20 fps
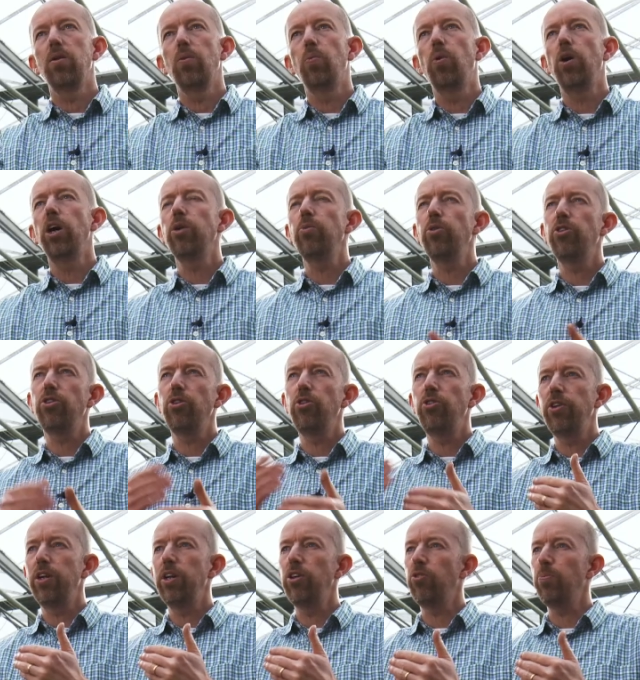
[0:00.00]
Why do we
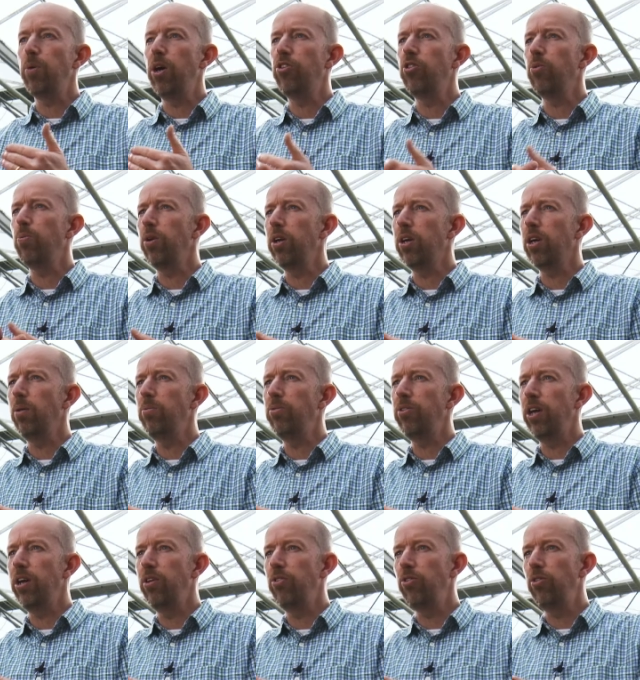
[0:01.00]
choose Heliospectra? Probably comes
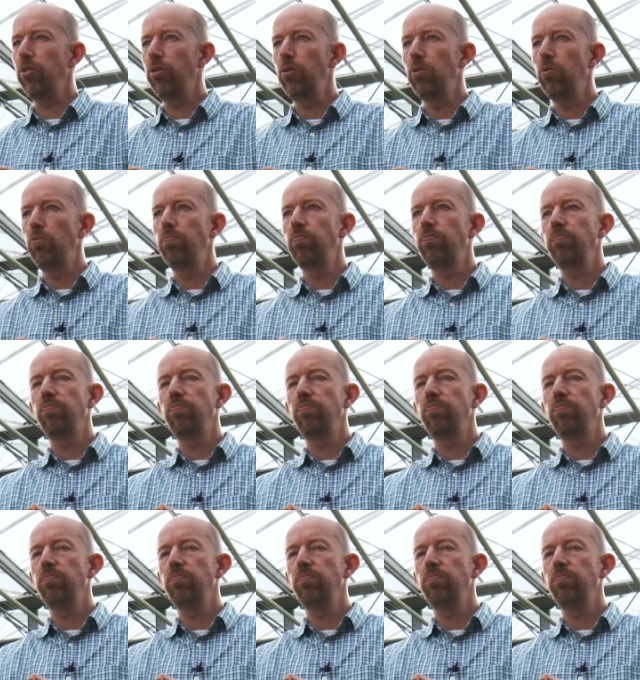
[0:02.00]
down to